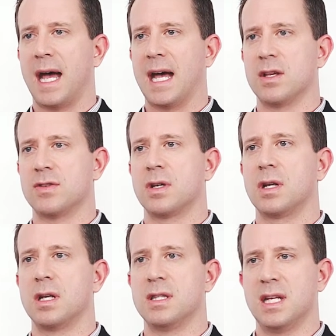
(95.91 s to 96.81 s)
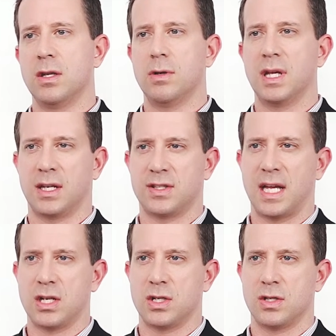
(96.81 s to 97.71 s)
as continued
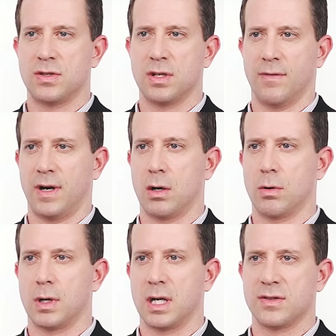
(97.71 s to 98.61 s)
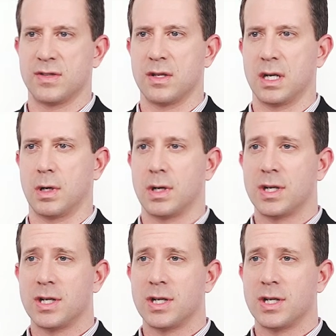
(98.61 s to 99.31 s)
extensions of our organization.